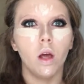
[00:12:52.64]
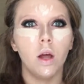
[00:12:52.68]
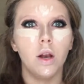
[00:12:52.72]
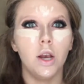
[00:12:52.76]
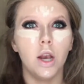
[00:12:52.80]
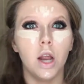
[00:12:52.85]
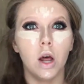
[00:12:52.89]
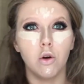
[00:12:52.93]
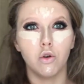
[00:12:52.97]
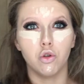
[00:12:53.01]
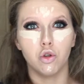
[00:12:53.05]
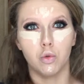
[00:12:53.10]

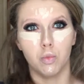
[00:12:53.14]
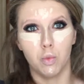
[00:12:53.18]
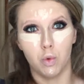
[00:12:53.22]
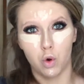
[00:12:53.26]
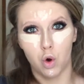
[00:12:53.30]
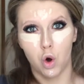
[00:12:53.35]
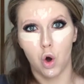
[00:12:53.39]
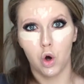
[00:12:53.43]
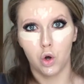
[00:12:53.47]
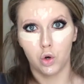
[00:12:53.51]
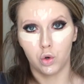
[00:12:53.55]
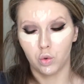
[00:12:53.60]
noticeable
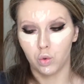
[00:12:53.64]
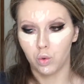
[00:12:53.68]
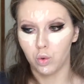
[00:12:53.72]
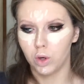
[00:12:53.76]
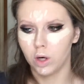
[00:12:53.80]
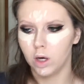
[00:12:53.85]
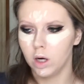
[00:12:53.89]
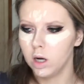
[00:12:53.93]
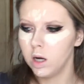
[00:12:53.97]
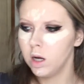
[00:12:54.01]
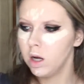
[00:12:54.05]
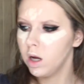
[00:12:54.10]

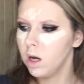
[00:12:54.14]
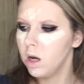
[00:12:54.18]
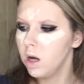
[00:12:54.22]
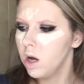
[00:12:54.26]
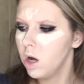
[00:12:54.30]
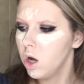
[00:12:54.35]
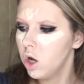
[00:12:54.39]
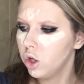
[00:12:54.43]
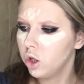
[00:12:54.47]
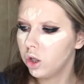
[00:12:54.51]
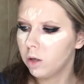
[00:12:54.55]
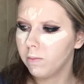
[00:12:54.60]
contour.
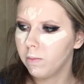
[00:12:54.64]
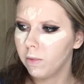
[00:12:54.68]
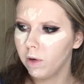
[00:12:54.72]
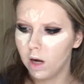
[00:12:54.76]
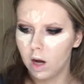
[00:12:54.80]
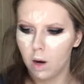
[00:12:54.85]
So I'm going